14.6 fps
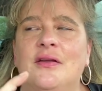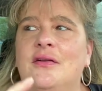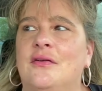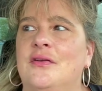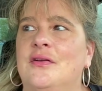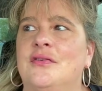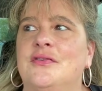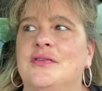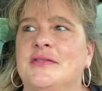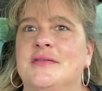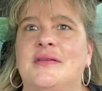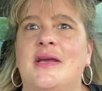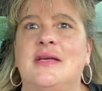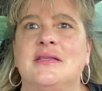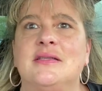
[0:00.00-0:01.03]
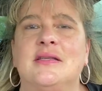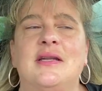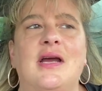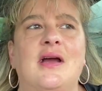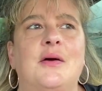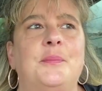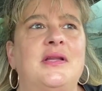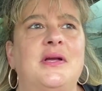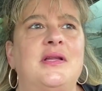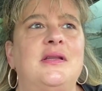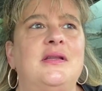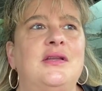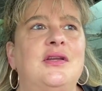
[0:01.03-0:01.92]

You know, you can just exit out. But,